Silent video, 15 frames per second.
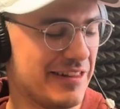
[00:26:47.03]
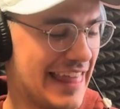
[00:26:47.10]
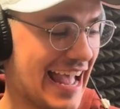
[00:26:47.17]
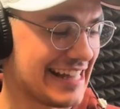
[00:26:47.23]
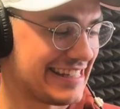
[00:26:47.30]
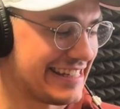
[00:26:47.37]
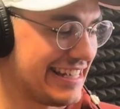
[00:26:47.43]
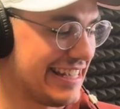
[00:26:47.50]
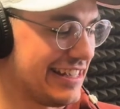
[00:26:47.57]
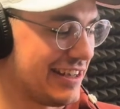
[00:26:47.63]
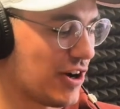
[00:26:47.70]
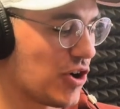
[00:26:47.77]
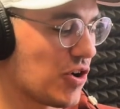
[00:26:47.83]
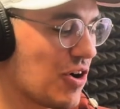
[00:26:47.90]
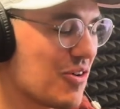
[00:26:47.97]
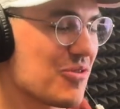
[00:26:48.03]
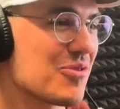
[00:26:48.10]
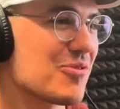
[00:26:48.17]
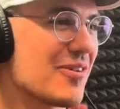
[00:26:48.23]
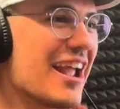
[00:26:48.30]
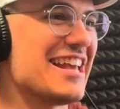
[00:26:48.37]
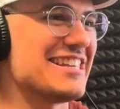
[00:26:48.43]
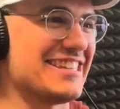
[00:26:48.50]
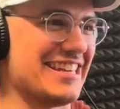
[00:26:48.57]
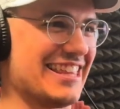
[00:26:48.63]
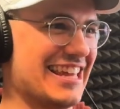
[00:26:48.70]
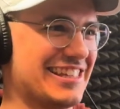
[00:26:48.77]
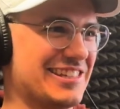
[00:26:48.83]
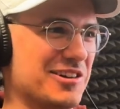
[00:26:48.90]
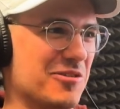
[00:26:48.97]
That's crazy.
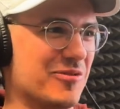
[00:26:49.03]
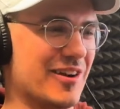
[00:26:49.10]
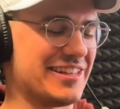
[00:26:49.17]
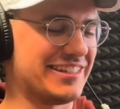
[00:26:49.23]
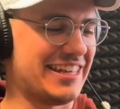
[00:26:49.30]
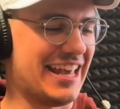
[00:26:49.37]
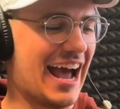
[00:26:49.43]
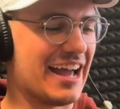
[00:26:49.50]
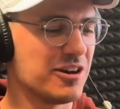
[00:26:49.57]
That's so risky.